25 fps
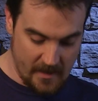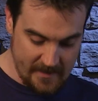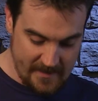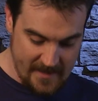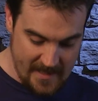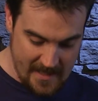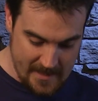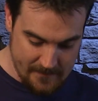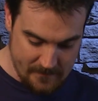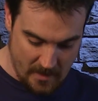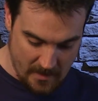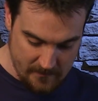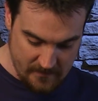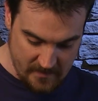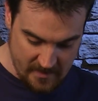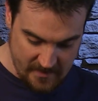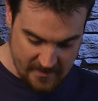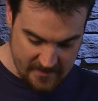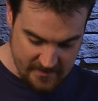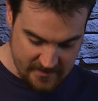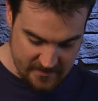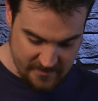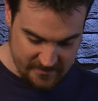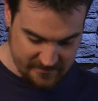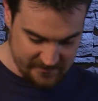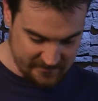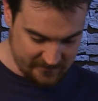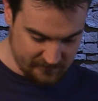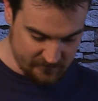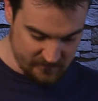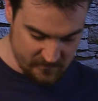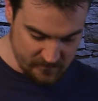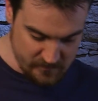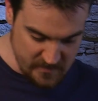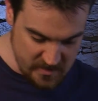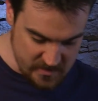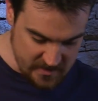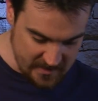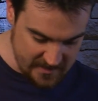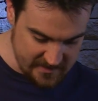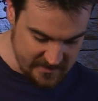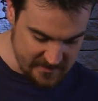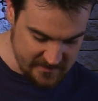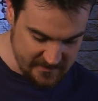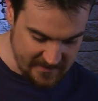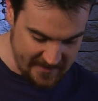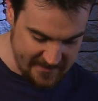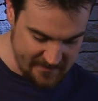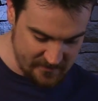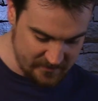I am. I'm the hideous,
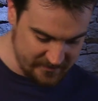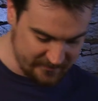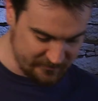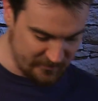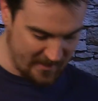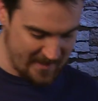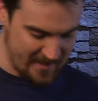mutated chaos